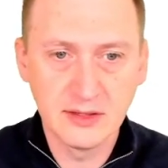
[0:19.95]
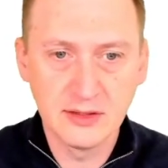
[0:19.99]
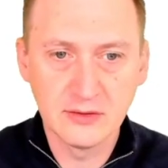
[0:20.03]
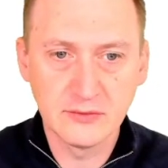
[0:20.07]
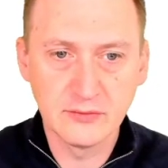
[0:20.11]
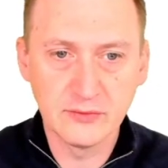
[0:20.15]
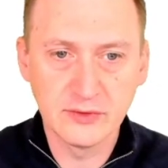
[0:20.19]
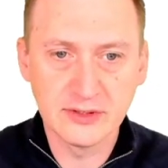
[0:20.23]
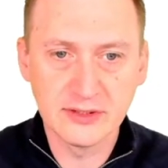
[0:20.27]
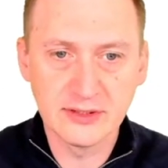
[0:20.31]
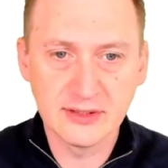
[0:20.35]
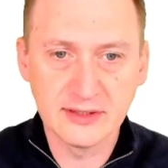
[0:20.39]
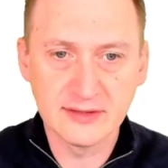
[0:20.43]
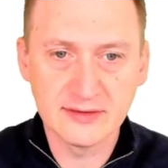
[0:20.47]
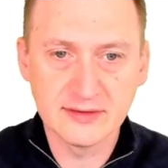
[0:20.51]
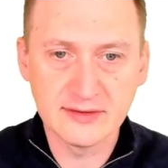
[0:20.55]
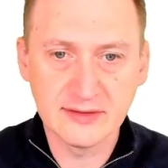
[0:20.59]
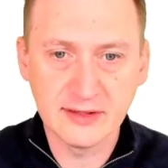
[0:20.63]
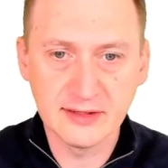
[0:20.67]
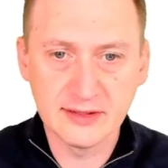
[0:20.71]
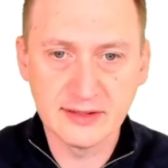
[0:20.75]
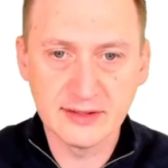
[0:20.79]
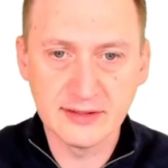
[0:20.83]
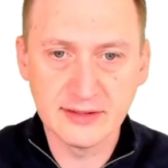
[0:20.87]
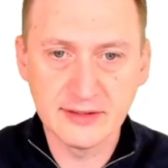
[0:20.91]
written in a
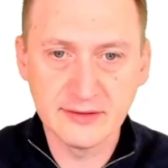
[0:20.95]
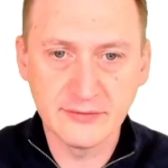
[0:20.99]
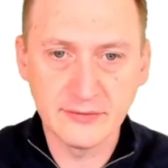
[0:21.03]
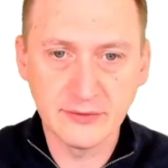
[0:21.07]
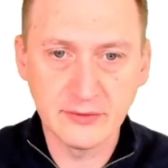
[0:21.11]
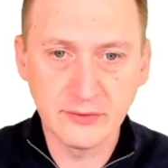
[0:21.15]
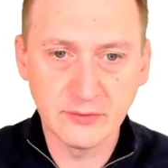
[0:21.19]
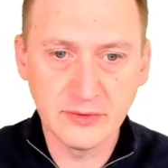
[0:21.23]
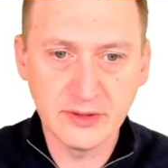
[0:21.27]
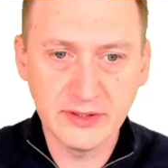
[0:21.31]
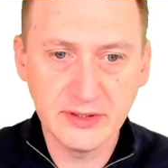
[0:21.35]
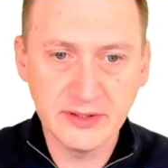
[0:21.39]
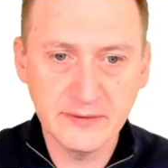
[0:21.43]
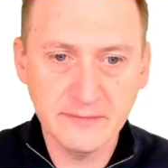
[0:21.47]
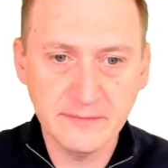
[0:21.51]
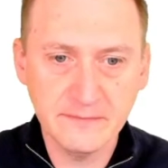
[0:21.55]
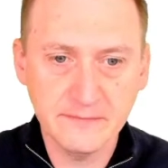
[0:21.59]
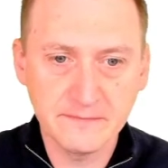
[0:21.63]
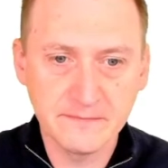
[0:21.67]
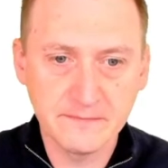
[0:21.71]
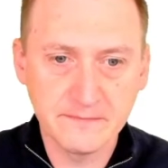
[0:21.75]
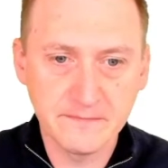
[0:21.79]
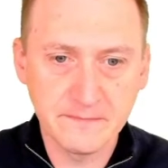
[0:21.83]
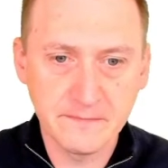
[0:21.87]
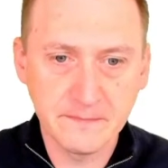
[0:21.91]
slightly different way.
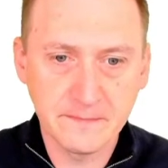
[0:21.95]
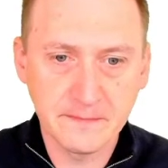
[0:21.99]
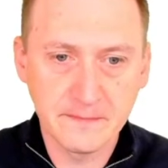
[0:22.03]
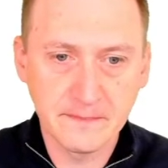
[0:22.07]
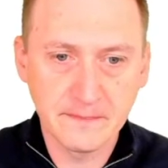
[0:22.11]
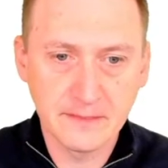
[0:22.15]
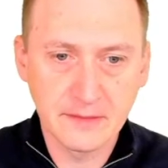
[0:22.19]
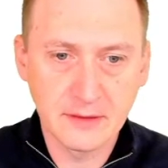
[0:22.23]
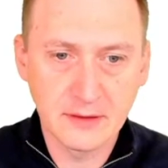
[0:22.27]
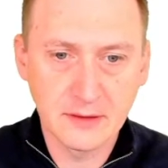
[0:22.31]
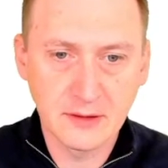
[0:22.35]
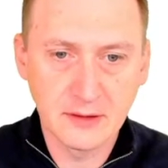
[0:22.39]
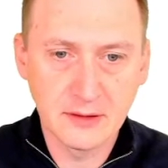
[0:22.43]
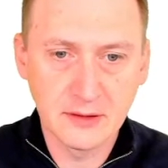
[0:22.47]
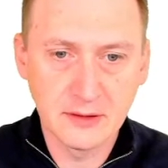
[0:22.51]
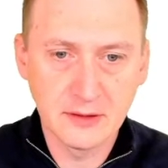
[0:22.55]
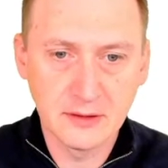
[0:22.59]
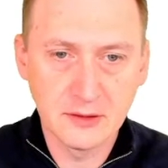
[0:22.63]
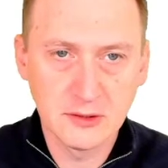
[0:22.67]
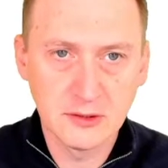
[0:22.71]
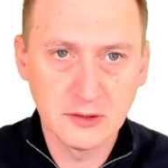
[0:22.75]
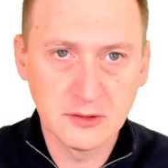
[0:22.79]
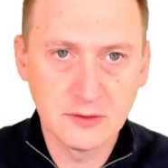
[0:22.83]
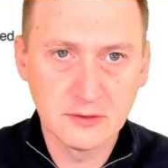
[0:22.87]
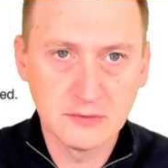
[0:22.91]

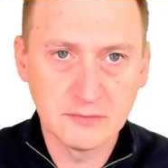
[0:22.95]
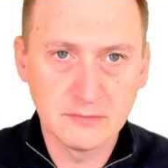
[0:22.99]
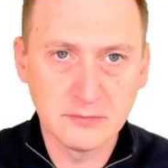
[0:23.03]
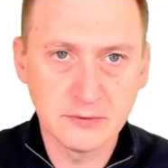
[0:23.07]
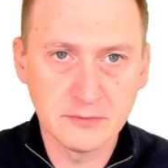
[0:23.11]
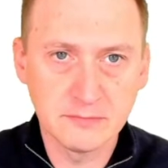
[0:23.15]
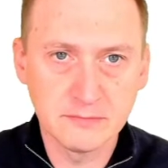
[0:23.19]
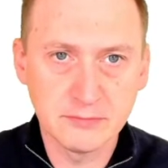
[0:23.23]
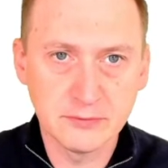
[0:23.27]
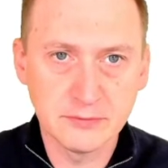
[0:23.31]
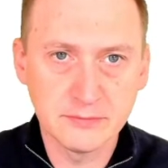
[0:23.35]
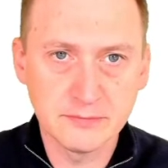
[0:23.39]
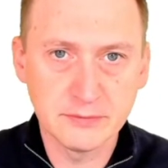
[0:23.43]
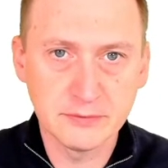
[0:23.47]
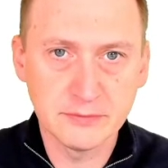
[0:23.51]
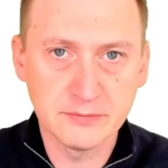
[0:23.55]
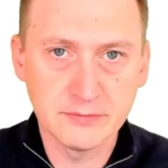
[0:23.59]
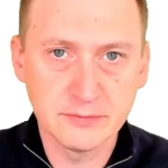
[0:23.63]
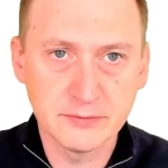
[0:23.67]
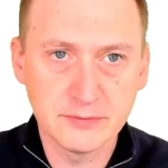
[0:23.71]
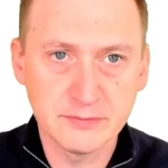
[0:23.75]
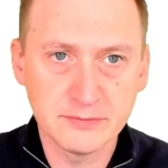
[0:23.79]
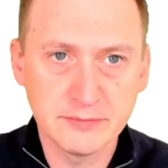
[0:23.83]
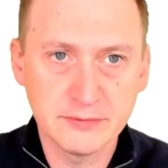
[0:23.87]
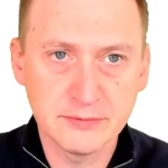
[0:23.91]
Boop, boop, boop,
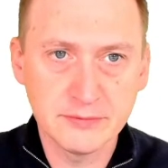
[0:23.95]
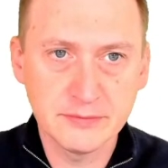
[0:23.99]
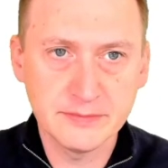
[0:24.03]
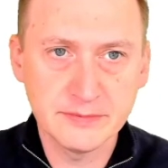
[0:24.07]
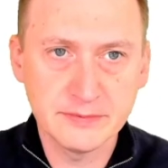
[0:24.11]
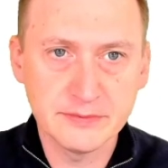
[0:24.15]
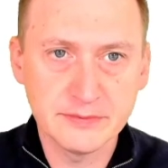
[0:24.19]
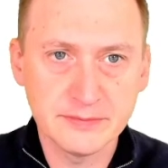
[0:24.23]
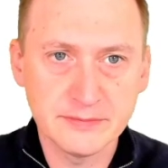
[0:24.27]
boop, boop.